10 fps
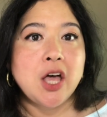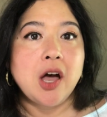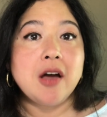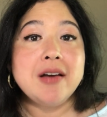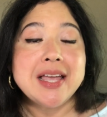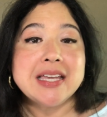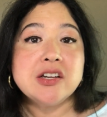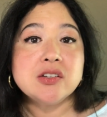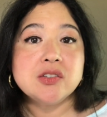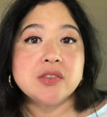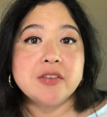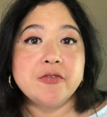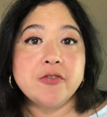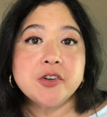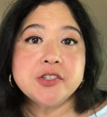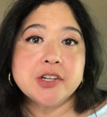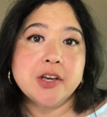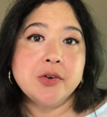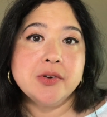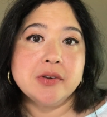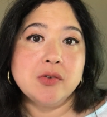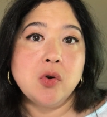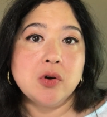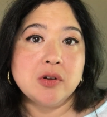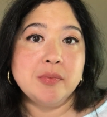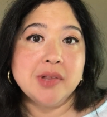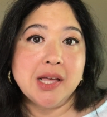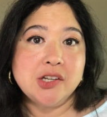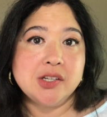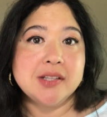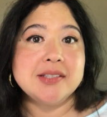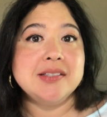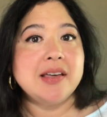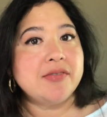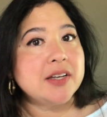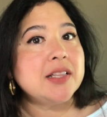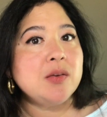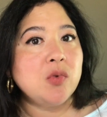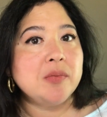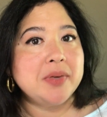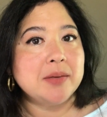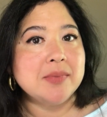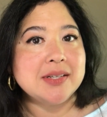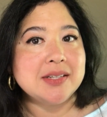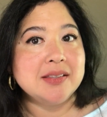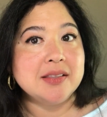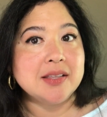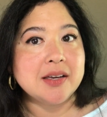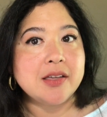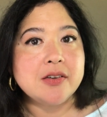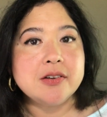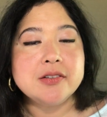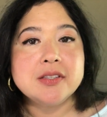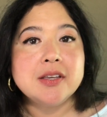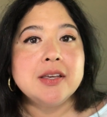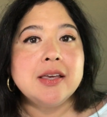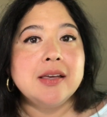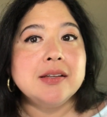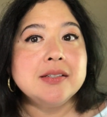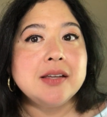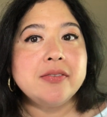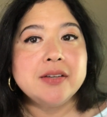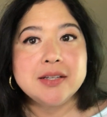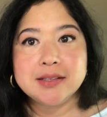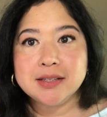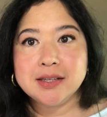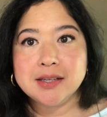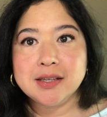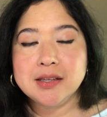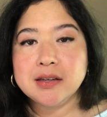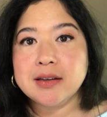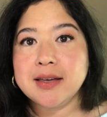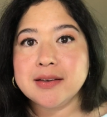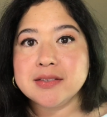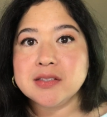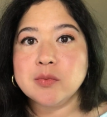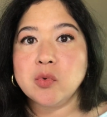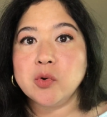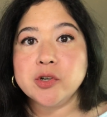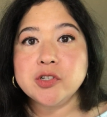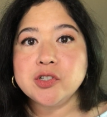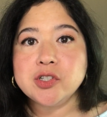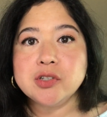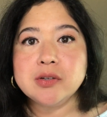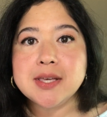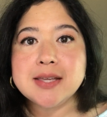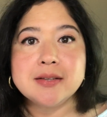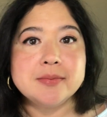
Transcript: Alright, here's the first coat of Coral Blush. It's definitely more pigmented than the others. Definitely has some orange to it.